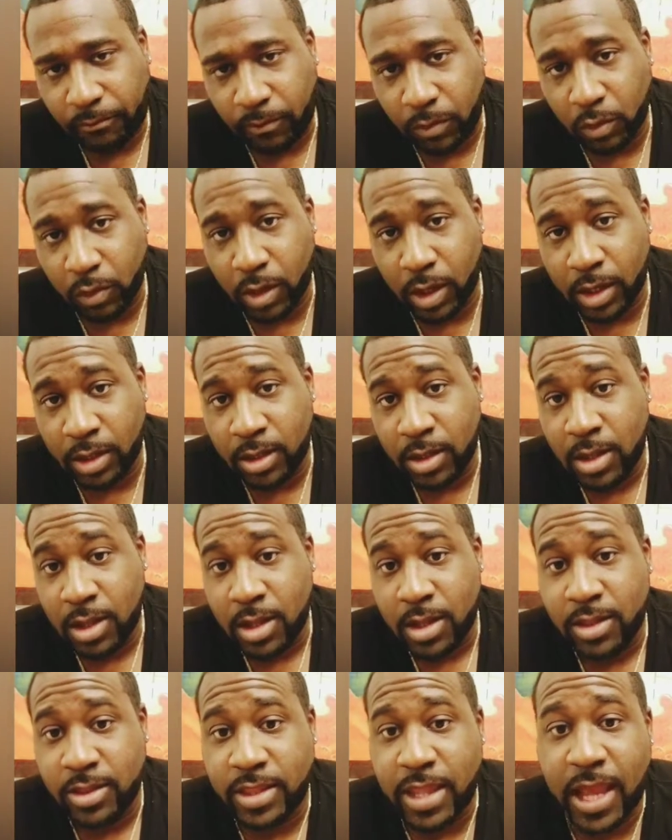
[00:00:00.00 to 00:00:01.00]
Okay.
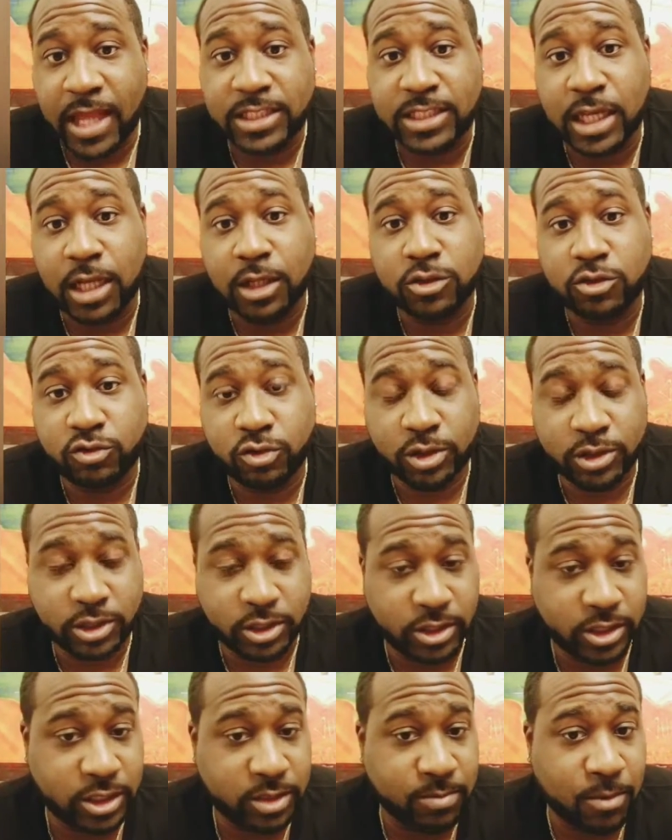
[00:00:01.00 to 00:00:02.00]
That's how
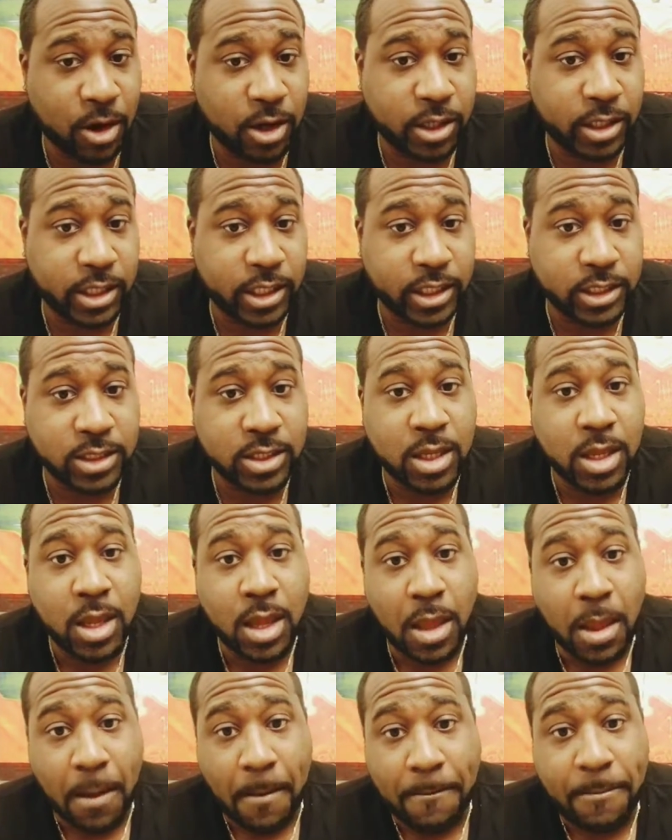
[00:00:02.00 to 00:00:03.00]
stringent this market is.
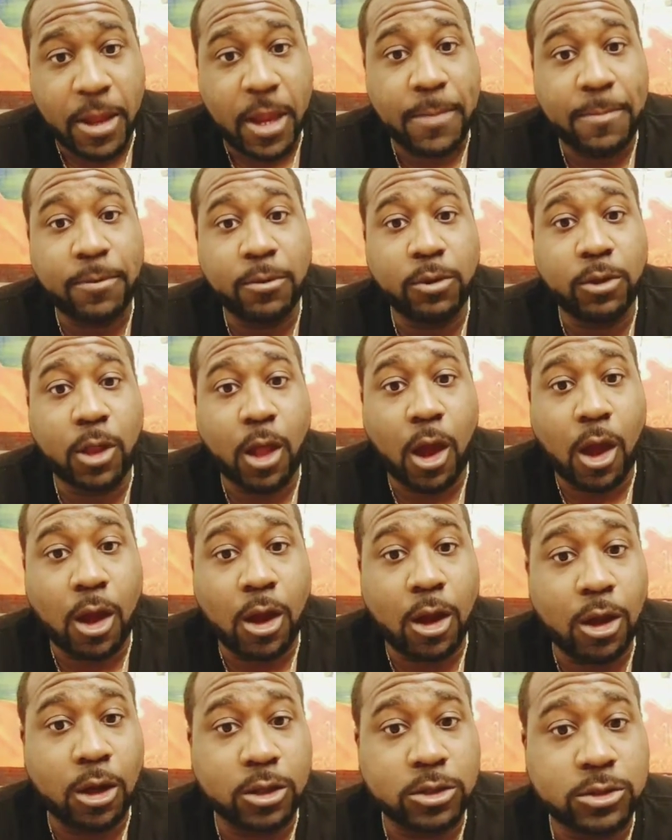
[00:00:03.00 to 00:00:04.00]
People
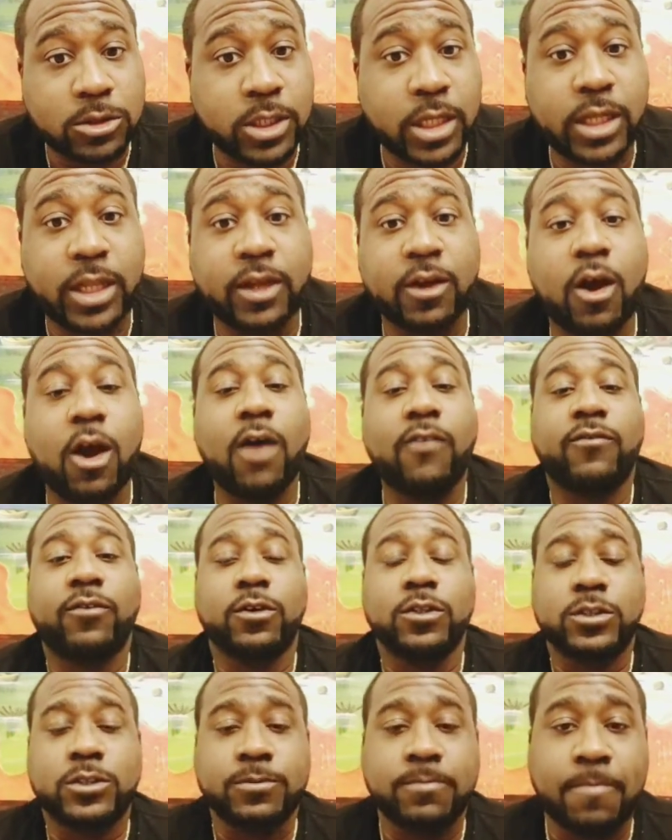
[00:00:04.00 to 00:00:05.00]
are sending
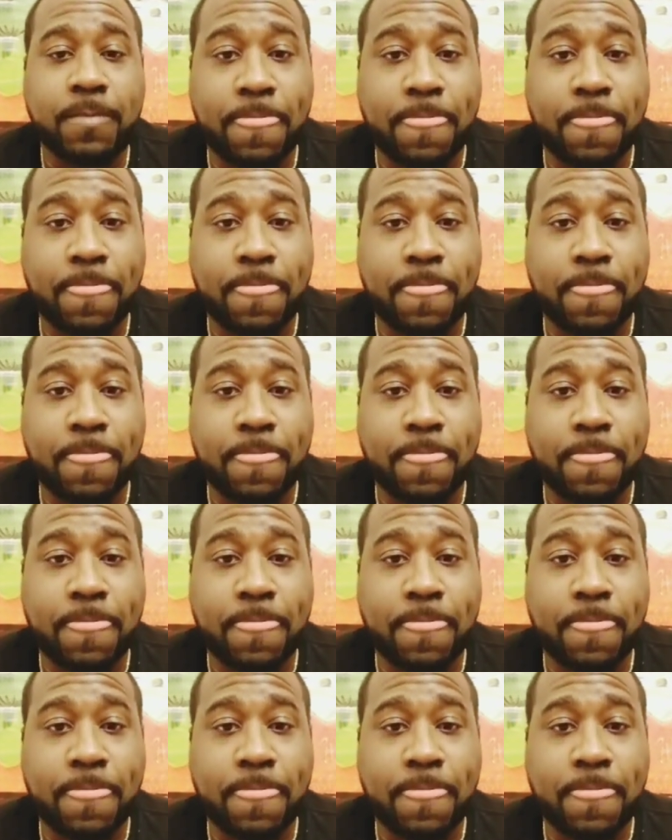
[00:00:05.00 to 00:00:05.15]
offers